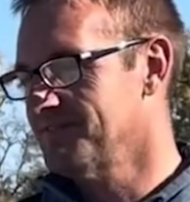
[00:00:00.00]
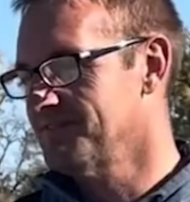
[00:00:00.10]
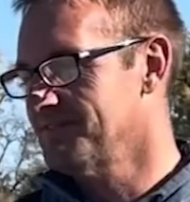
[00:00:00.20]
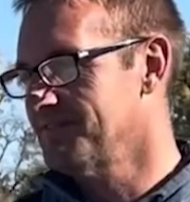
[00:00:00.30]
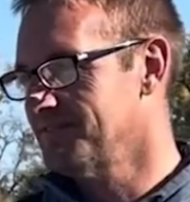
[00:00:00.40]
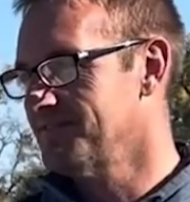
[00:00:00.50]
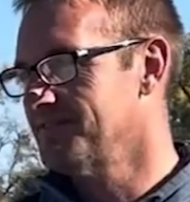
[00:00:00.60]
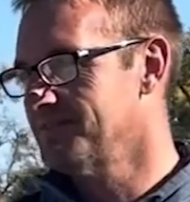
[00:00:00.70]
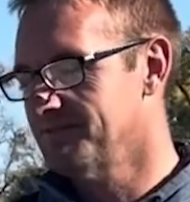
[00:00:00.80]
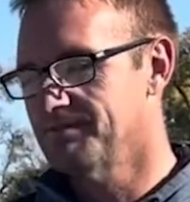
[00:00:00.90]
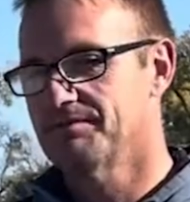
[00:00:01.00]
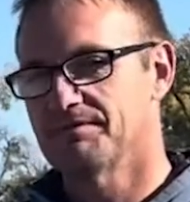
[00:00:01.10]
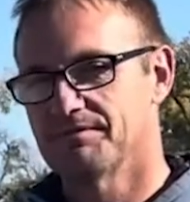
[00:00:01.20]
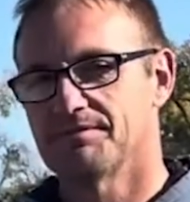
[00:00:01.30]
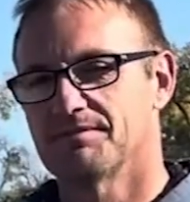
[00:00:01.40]

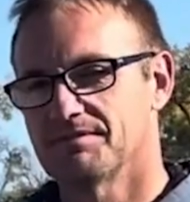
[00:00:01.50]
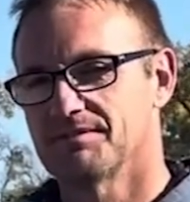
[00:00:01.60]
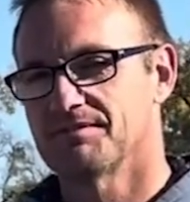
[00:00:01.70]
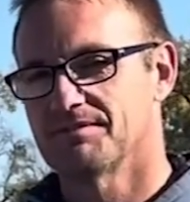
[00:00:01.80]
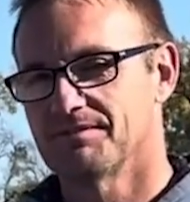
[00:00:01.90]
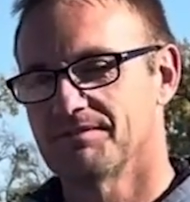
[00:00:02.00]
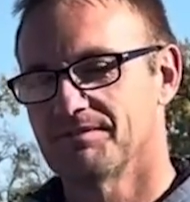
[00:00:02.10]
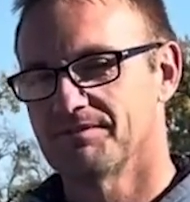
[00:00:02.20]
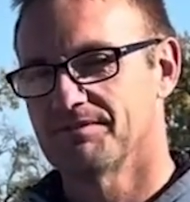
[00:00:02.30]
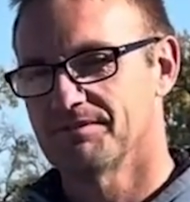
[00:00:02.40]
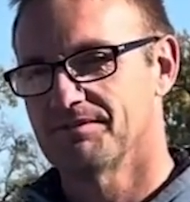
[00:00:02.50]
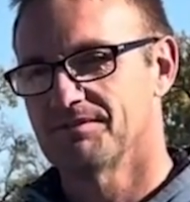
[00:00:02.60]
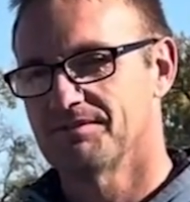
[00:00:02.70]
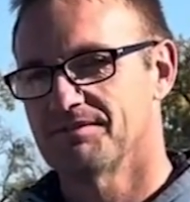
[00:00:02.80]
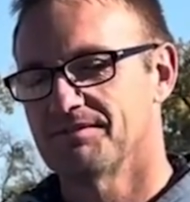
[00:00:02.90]

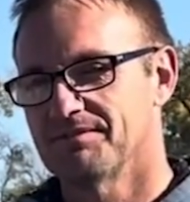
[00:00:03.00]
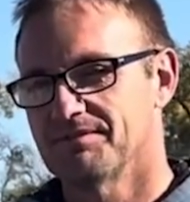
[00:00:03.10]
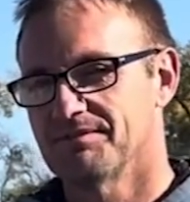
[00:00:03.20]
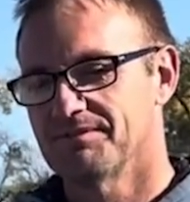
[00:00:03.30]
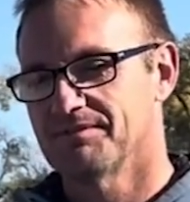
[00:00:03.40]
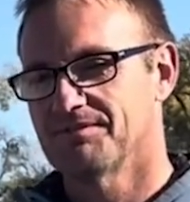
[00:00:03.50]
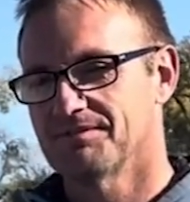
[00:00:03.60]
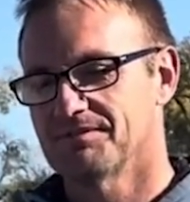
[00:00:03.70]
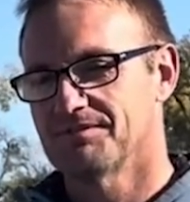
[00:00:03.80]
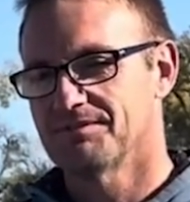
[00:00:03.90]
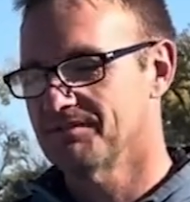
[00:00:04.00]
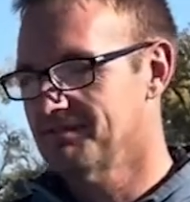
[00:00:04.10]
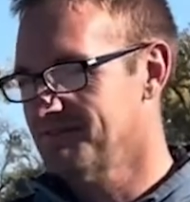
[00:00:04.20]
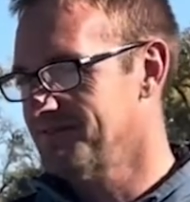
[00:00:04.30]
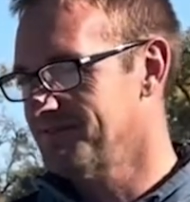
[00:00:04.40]

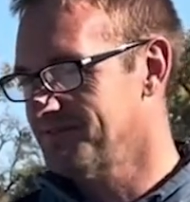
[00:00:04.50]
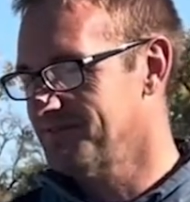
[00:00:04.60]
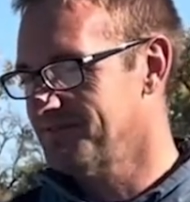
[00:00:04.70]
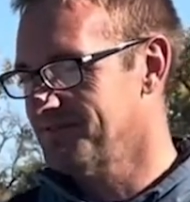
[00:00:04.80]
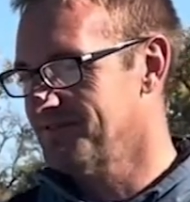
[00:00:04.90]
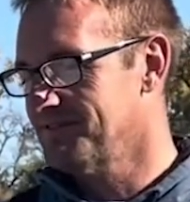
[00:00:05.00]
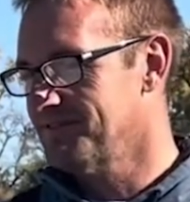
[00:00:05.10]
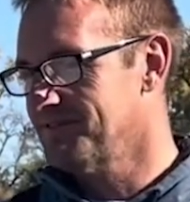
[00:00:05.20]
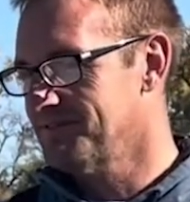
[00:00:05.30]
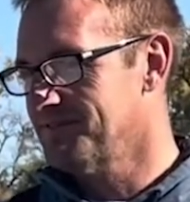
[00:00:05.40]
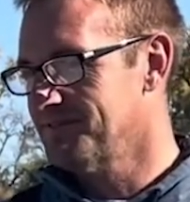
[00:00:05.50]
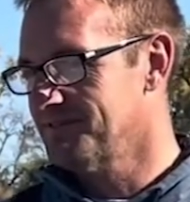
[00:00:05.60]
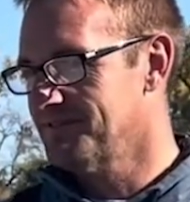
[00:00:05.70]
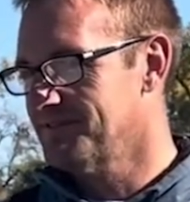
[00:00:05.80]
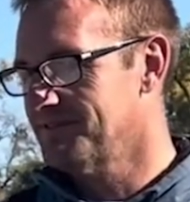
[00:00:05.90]
[no speech]